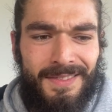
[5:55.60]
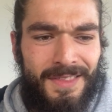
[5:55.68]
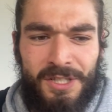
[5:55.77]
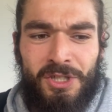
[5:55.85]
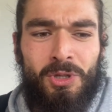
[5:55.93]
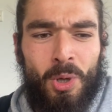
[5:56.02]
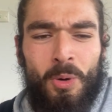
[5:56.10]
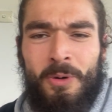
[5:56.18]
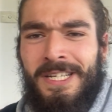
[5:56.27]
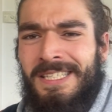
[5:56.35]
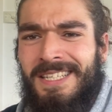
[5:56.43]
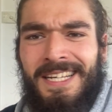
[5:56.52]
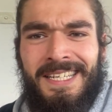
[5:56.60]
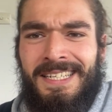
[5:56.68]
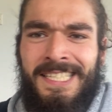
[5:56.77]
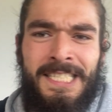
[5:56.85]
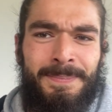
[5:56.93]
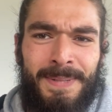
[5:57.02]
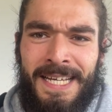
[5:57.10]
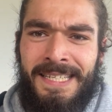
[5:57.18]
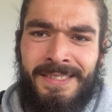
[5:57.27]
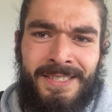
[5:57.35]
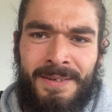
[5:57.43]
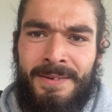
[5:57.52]
stories I can
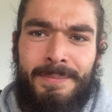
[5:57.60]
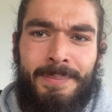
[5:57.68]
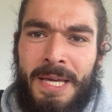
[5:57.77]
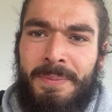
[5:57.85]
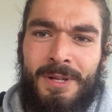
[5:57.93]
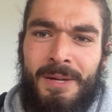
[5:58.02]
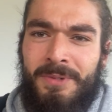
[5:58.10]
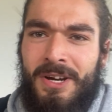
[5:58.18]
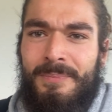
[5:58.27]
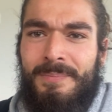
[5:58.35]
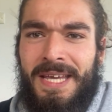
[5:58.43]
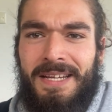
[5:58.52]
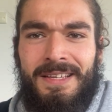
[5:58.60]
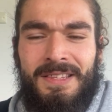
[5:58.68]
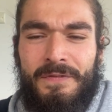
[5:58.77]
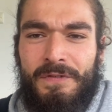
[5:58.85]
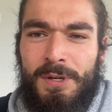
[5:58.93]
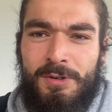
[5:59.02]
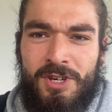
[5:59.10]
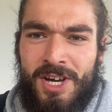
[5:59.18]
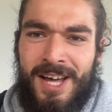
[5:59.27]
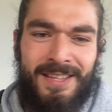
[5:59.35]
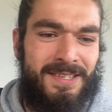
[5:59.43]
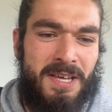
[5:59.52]
explain to people I'm gonna meet in the future
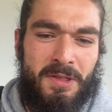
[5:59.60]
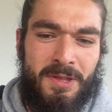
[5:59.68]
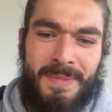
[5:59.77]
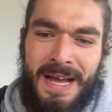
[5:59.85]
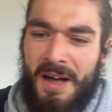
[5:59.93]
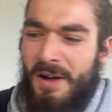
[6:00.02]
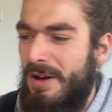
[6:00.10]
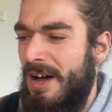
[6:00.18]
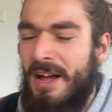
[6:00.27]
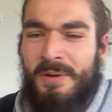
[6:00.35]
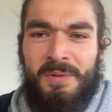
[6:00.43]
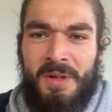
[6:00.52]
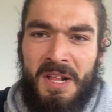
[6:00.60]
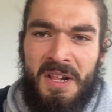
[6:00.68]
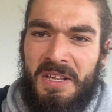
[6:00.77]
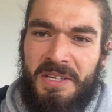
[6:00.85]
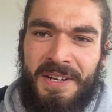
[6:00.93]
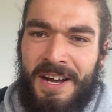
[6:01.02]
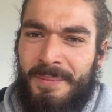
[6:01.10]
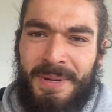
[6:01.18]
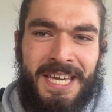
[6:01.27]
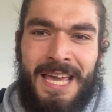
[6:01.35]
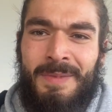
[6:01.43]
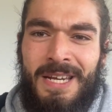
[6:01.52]
and tell them how I
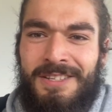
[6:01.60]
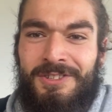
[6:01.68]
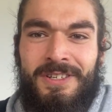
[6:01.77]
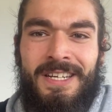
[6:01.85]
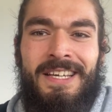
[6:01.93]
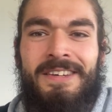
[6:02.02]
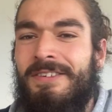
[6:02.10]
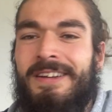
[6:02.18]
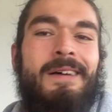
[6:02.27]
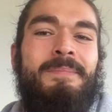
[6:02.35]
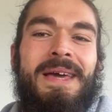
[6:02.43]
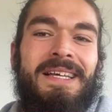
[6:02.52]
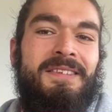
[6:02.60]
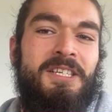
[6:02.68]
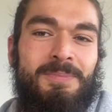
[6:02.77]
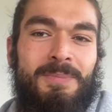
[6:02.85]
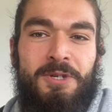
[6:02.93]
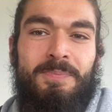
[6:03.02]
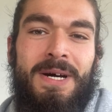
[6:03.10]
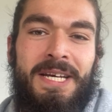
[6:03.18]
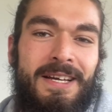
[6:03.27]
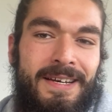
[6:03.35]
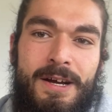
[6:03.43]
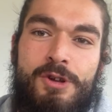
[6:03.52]
became an engineer and I make this
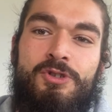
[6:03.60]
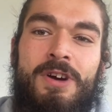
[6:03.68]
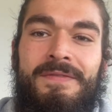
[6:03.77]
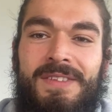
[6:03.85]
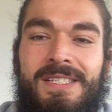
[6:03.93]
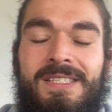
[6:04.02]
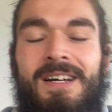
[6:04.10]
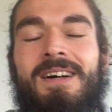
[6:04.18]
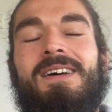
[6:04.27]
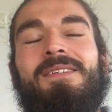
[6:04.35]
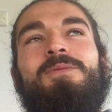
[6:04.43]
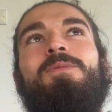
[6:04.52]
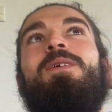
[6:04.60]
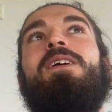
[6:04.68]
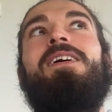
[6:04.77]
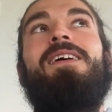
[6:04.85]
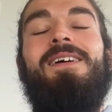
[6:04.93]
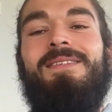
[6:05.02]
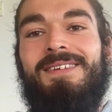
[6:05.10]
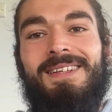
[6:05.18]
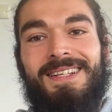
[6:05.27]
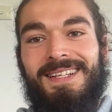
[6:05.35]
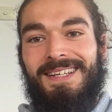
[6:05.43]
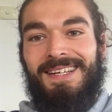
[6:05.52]
money and I drive this car. Wow,
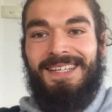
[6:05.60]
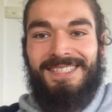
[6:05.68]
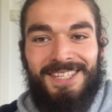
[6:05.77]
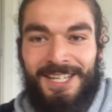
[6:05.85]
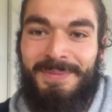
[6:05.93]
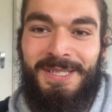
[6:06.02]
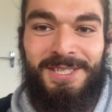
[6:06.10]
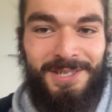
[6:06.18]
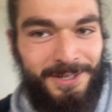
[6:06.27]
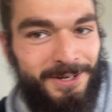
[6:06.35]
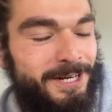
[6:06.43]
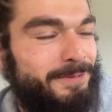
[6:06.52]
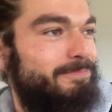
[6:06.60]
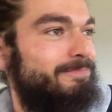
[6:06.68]
it's gonna be so great.